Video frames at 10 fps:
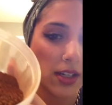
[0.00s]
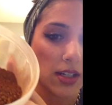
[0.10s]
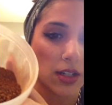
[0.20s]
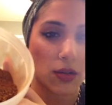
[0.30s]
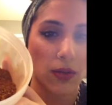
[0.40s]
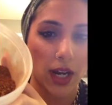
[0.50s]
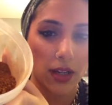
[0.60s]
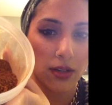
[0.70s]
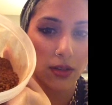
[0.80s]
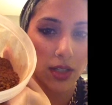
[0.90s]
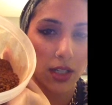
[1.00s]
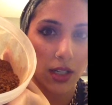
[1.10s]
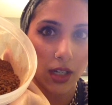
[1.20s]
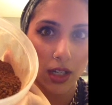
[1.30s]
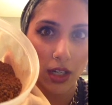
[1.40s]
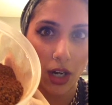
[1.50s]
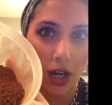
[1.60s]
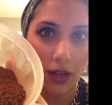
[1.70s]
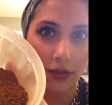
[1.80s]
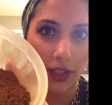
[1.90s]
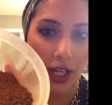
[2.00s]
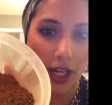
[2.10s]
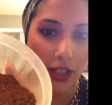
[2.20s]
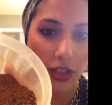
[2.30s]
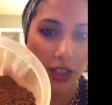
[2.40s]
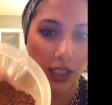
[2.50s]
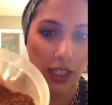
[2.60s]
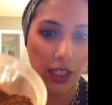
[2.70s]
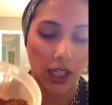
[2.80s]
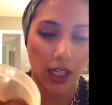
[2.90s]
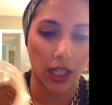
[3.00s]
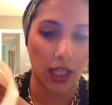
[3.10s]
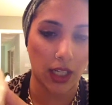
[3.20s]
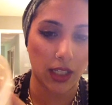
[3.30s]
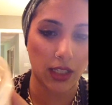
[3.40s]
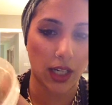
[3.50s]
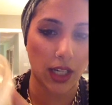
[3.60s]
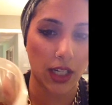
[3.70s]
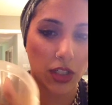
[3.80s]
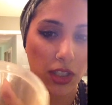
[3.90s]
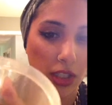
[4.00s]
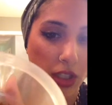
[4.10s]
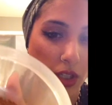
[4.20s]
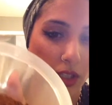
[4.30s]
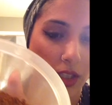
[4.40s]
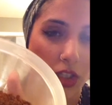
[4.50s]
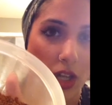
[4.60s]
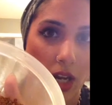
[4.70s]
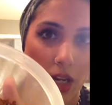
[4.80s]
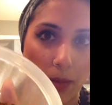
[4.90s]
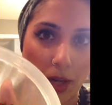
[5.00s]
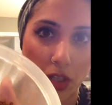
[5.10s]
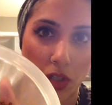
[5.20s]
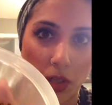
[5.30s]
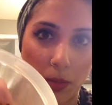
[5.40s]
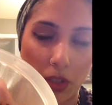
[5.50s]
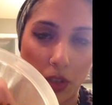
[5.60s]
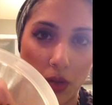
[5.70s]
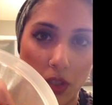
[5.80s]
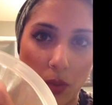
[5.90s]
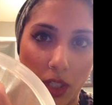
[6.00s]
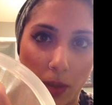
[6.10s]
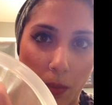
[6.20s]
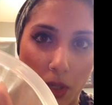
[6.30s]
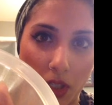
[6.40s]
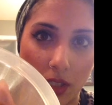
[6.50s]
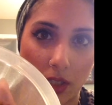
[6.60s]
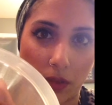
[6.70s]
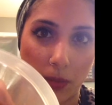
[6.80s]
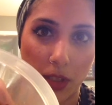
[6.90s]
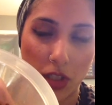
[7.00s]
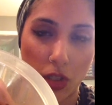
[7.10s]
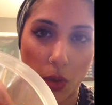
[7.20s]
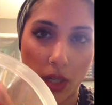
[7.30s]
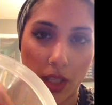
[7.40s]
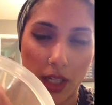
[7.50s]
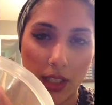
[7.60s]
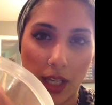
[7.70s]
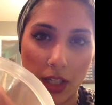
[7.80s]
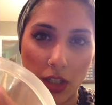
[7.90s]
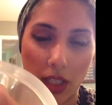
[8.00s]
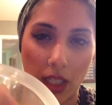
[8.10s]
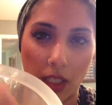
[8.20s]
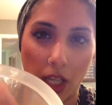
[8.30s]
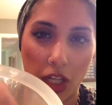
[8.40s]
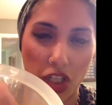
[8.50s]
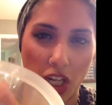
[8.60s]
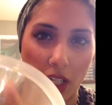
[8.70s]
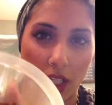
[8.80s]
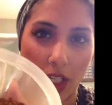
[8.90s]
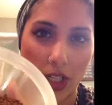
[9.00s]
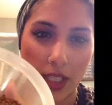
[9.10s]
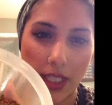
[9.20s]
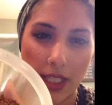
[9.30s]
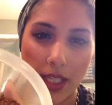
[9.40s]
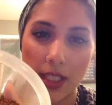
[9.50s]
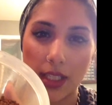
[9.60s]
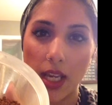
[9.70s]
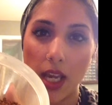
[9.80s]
ground coffee, actually. And I actually took the Chaga mushroom. You'll notice when you purchase it from the store that it's actually a lot chunkier than this.